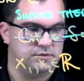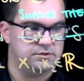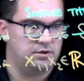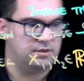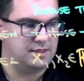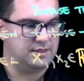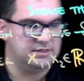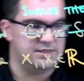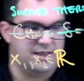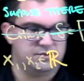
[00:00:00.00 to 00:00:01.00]
so that
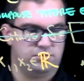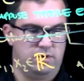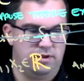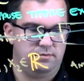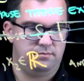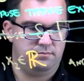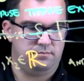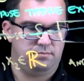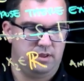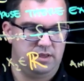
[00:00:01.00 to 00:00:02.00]
this x1
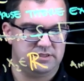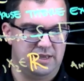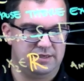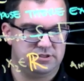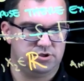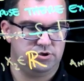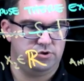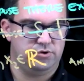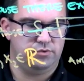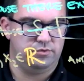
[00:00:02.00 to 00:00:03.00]
plus
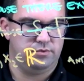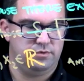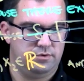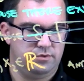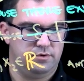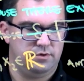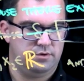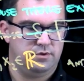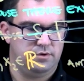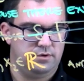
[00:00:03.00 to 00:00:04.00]
x2
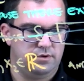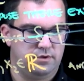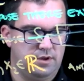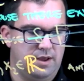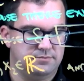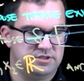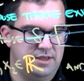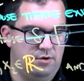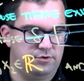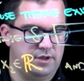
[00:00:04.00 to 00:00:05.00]
times
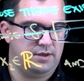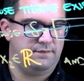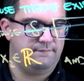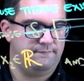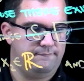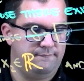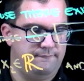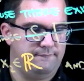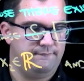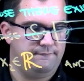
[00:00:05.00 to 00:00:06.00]
delta
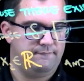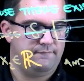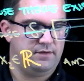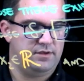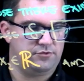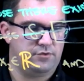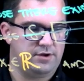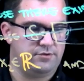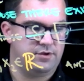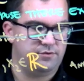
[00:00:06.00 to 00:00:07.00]
is
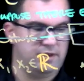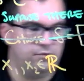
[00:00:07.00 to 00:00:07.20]
greater than or